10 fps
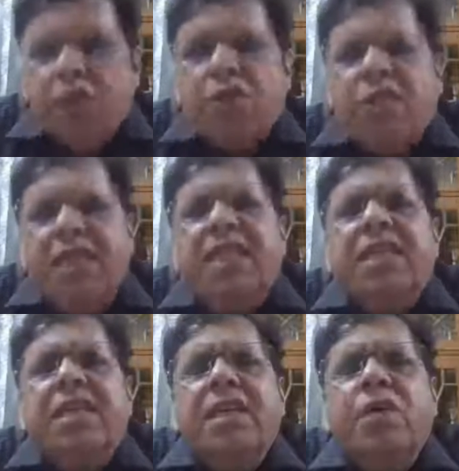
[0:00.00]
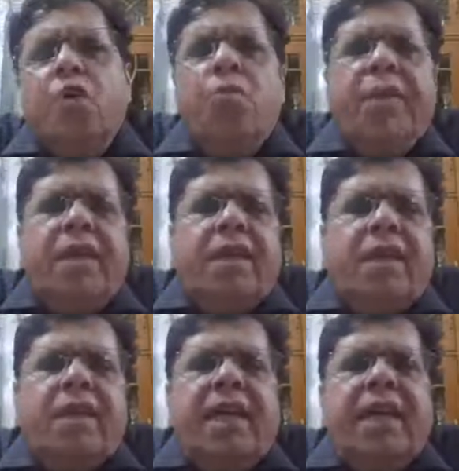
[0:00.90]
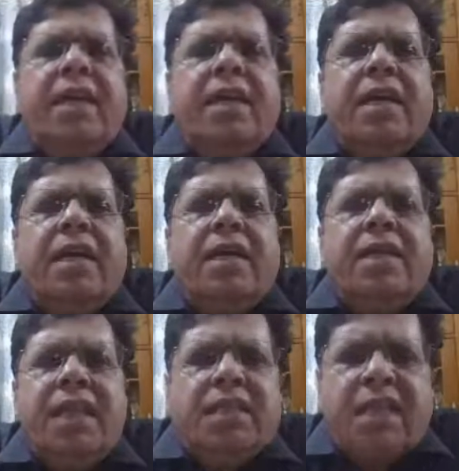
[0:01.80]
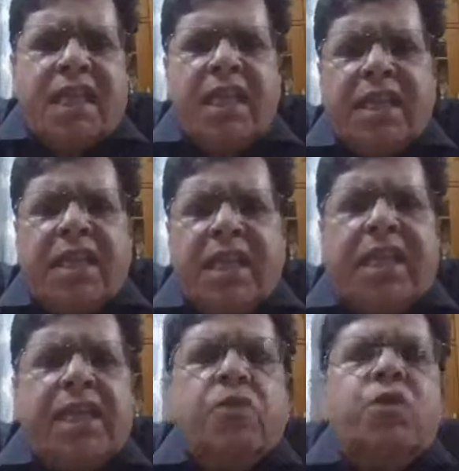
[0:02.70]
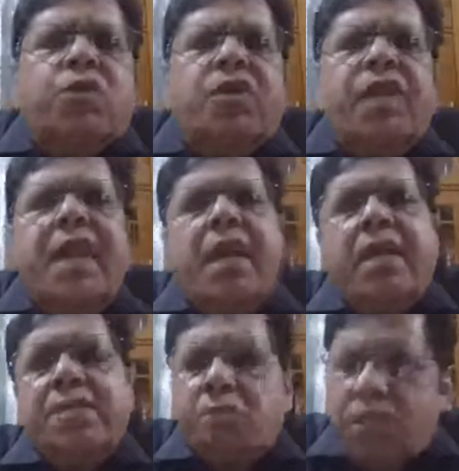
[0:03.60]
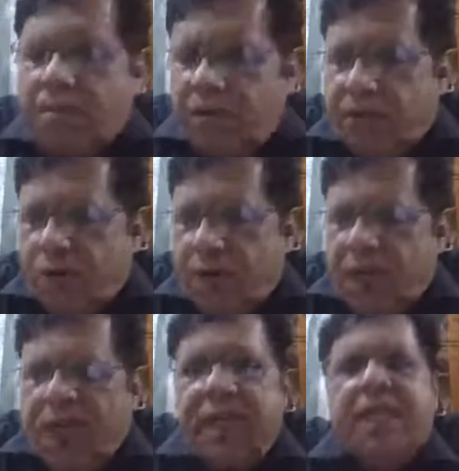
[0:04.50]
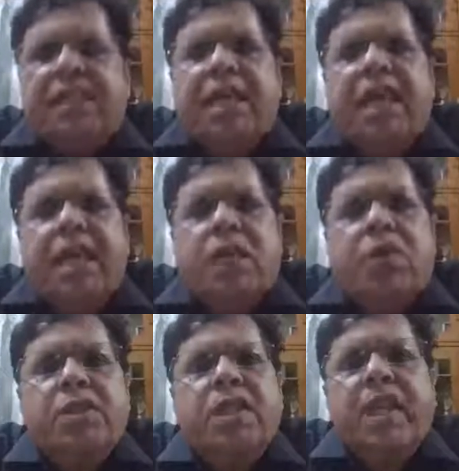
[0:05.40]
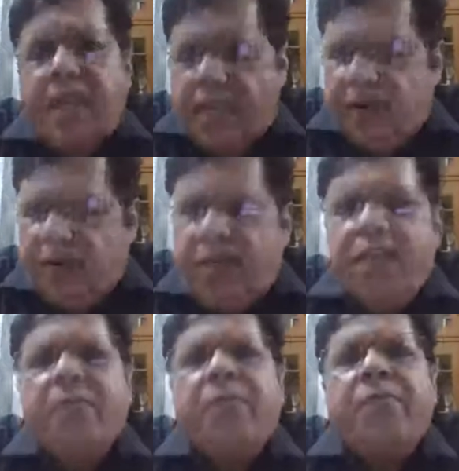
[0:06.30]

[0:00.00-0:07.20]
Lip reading: So these curcumin, these three active constituents, they are responsible for its antioxidant activity.